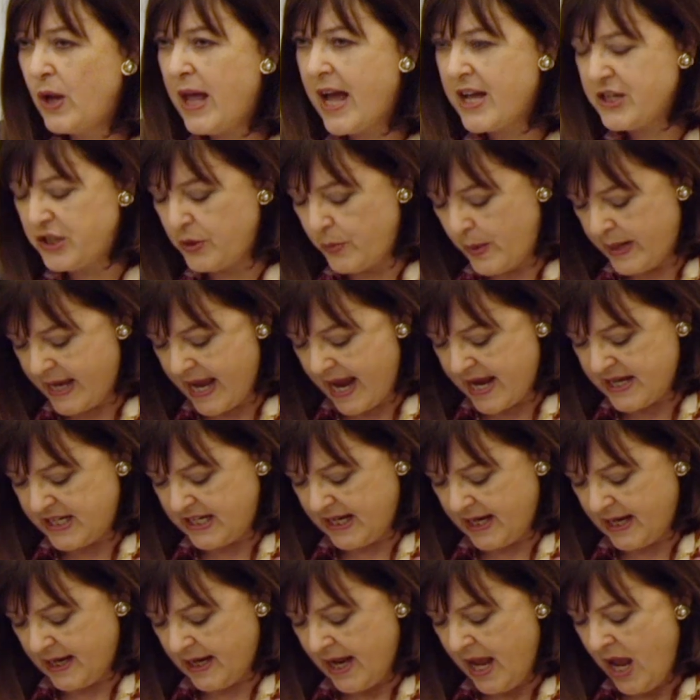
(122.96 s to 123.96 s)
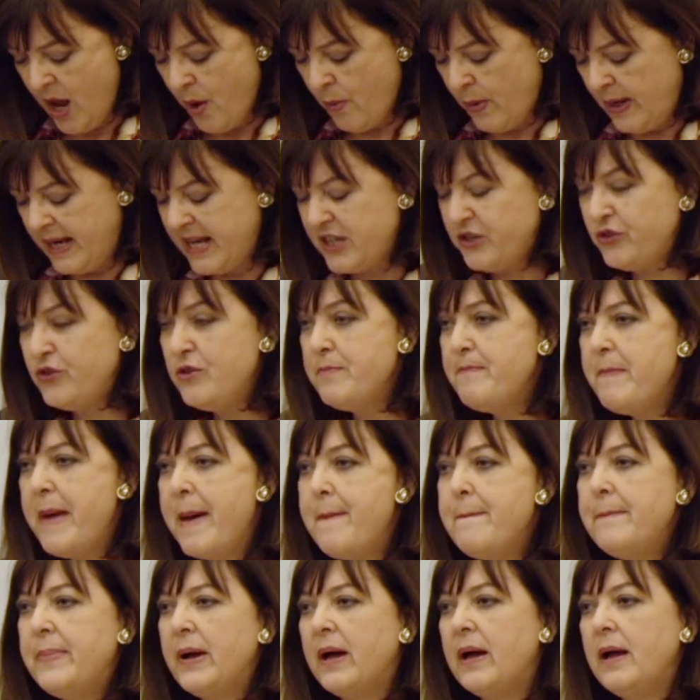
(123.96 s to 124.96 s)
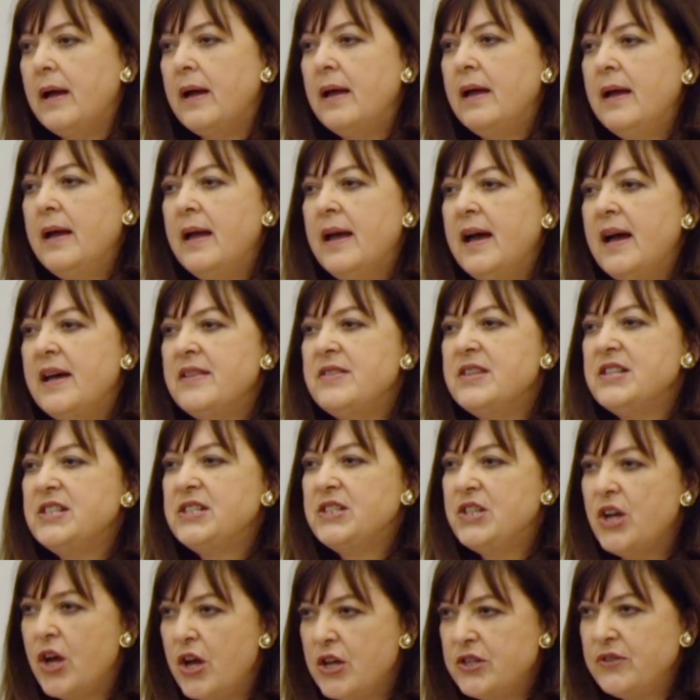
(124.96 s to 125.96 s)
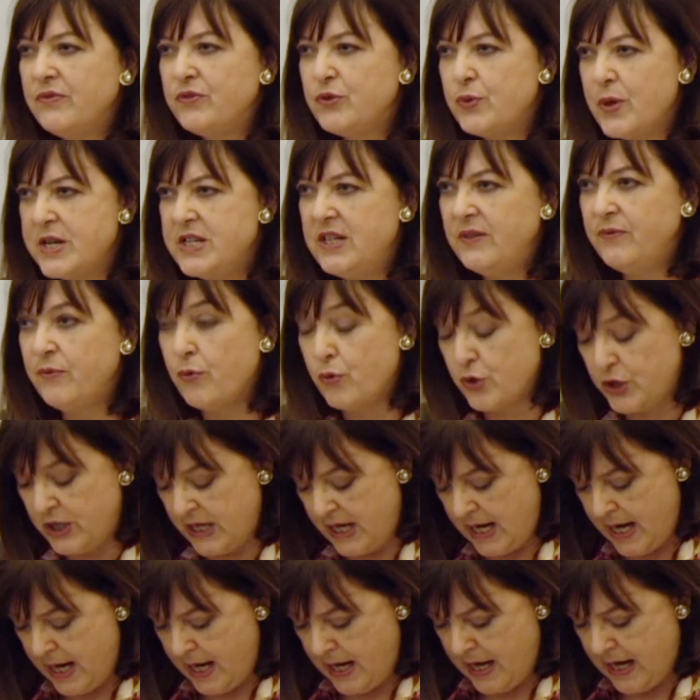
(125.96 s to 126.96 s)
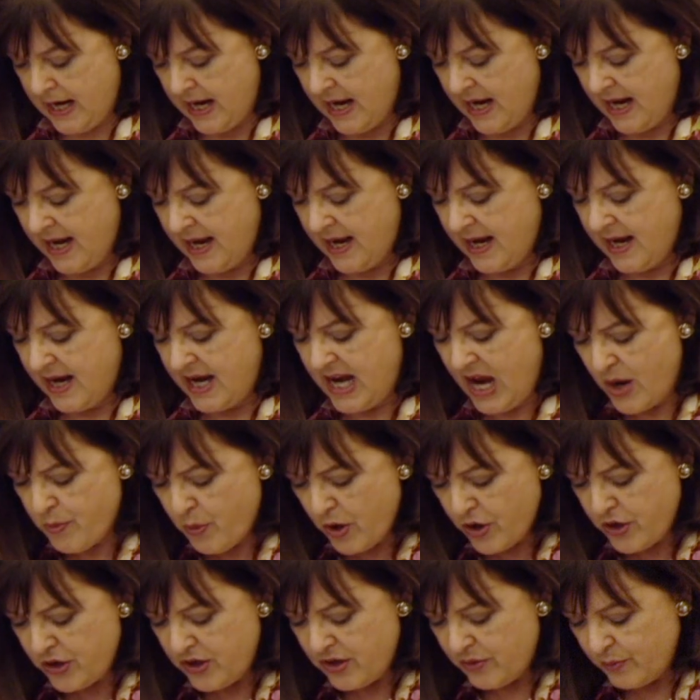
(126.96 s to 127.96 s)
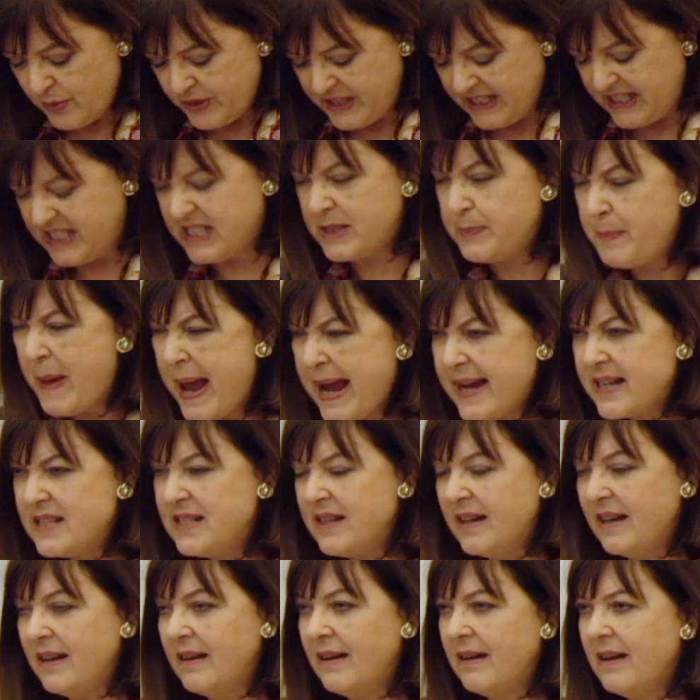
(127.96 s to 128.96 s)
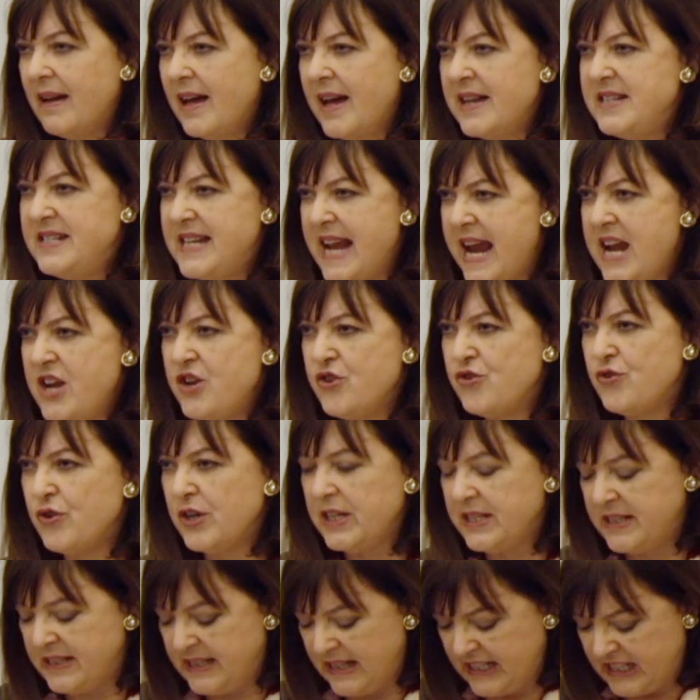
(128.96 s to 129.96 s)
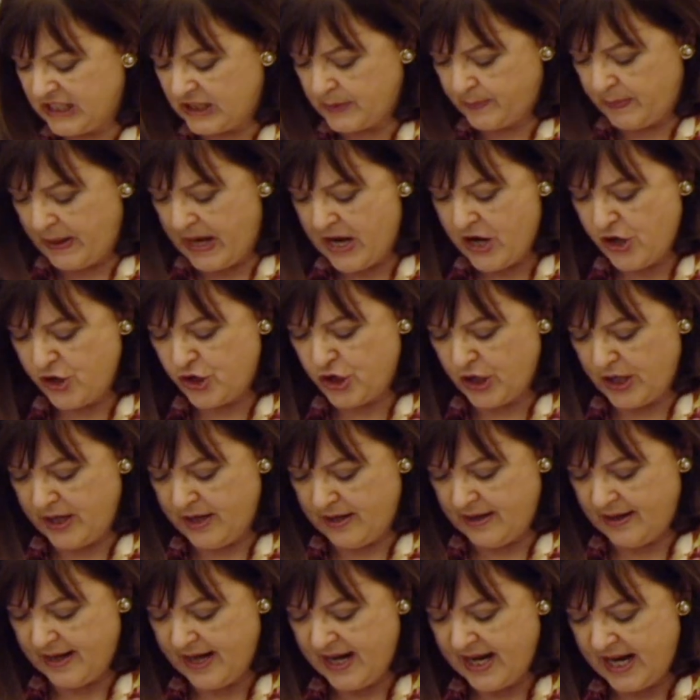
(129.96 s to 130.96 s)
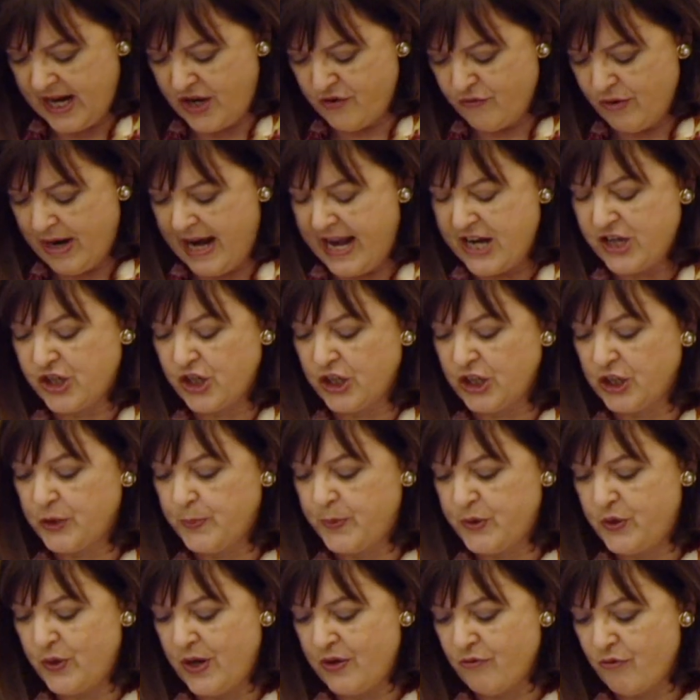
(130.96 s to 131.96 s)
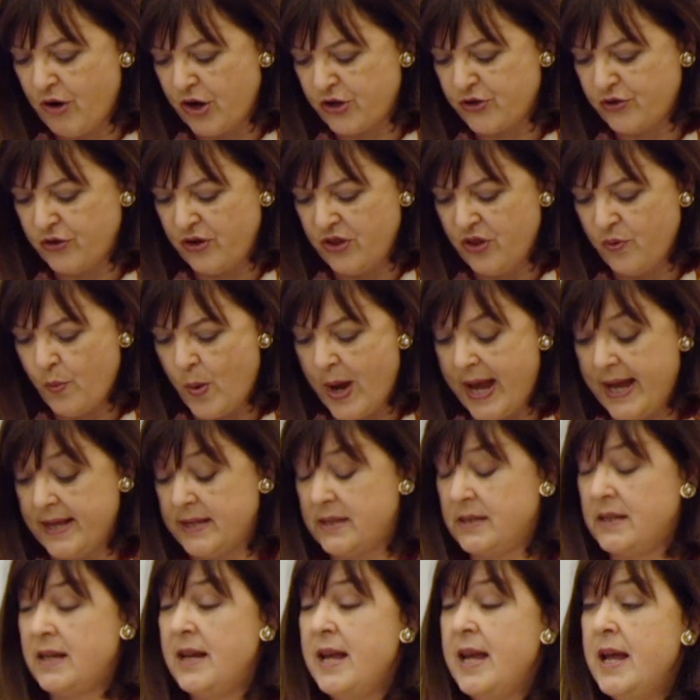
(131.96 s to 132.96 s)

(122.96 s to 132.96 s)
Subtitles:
how did we get here? Well, let's remember at the start of 2014, no one was expecting a dangerous explosion in relations between Russia and the West.